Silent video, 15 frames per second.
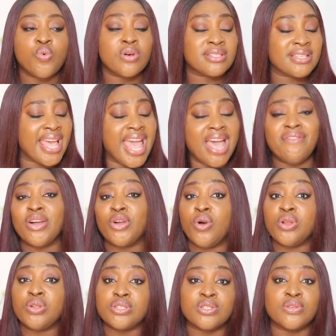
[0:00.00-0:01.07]
was ever
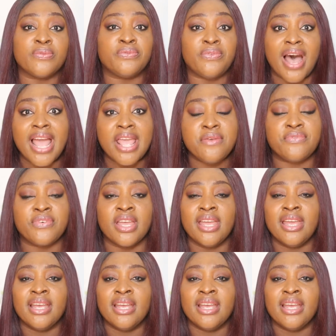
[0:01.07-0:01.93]
going to survive